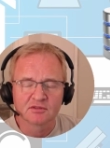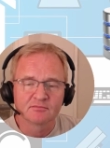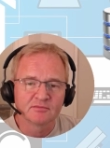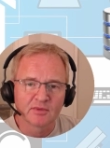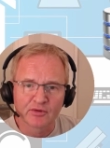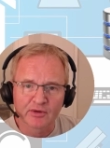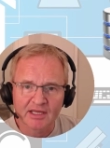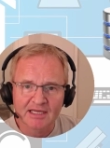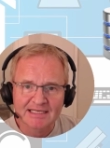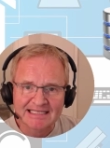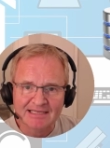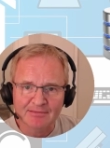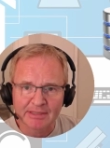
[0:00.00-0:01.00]

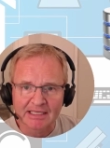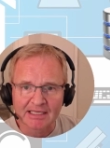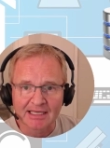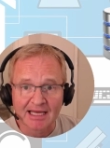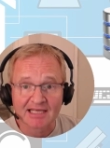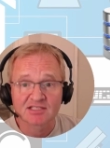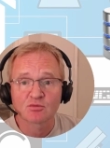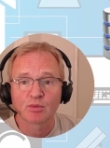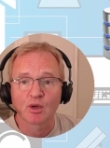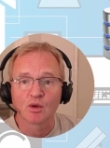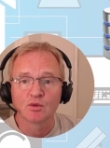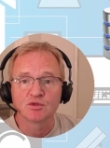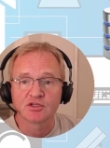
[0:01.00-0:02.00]
MariaDB as
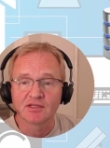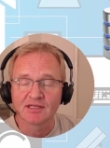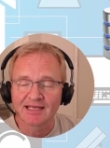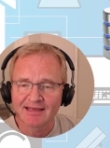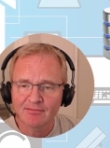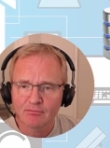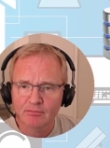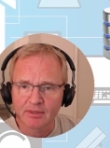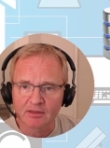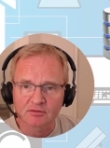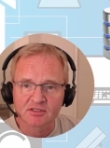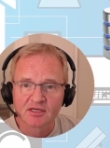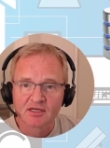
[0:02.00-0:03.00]
opposed to the inbuilt